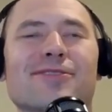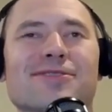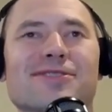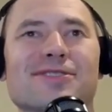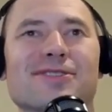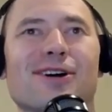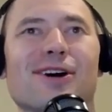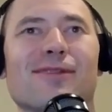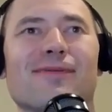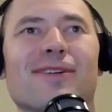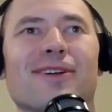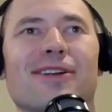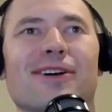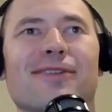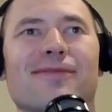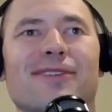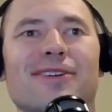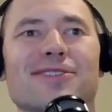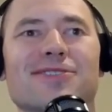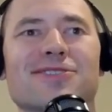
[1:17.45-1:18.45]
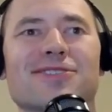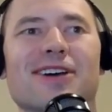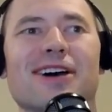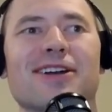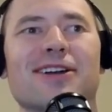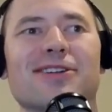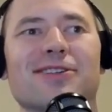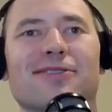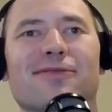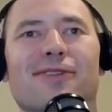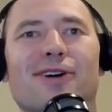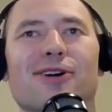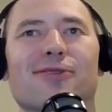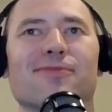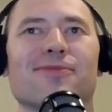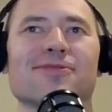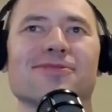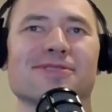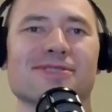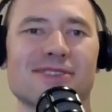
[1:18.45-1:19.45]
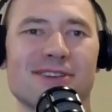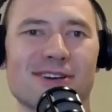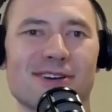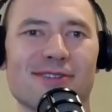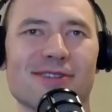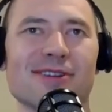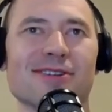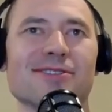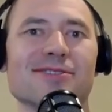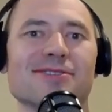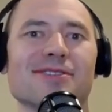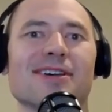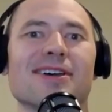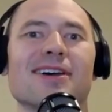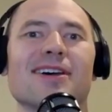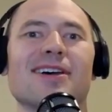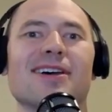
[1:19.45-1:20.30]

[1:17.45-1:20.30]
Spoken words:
installment of the Shiny Developer Series.